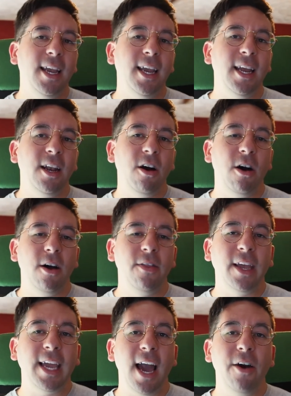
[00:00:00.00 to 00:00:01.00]
And
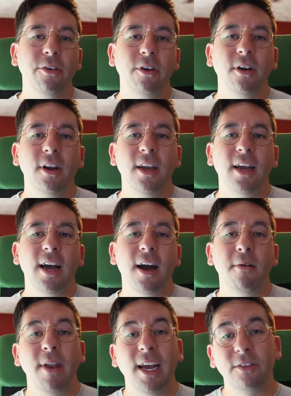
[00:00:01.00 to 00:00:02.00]
on the counter
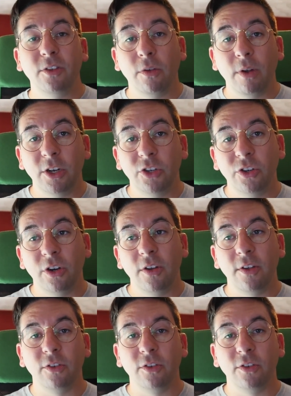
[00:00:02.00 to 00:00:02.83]
um, next to the register,